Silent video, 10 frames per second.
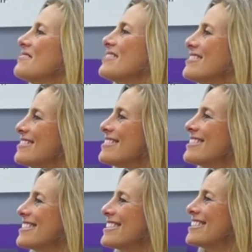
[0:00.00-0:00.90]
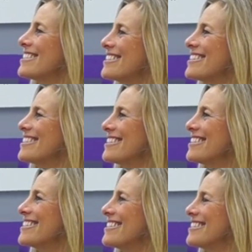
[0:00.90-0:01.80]

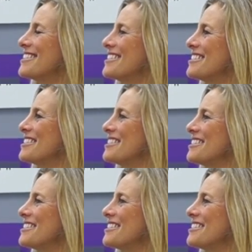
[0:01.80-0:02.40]
[no speech]